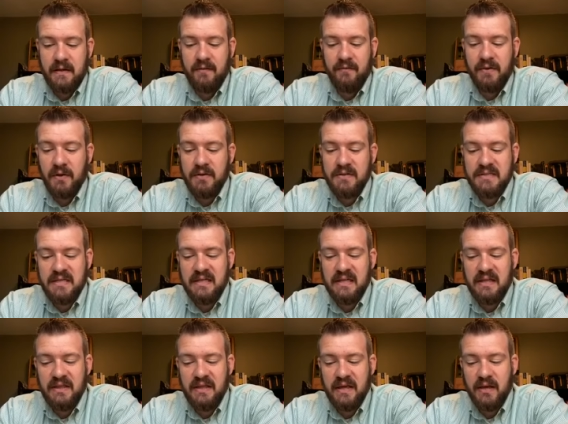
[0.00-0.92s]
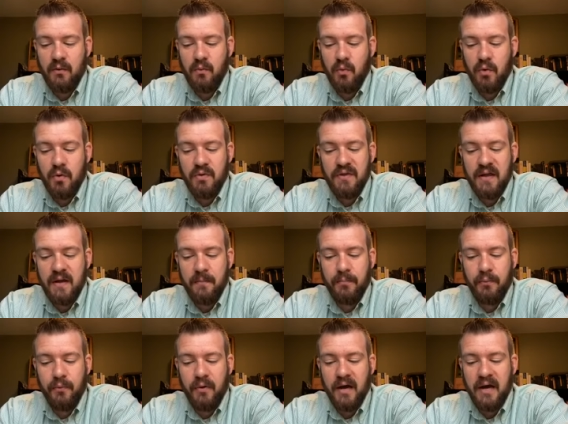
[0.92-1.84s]
if there is anything worthy of
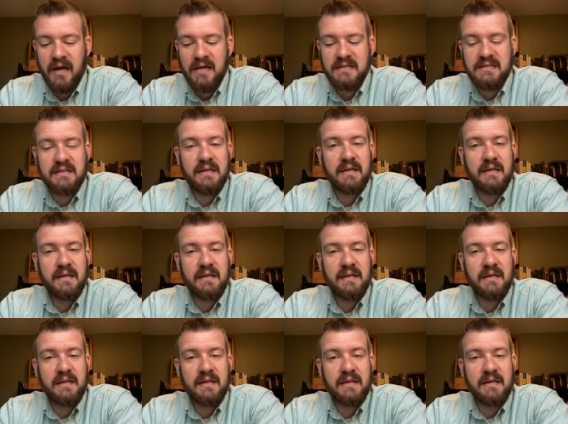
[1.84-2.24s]
praise,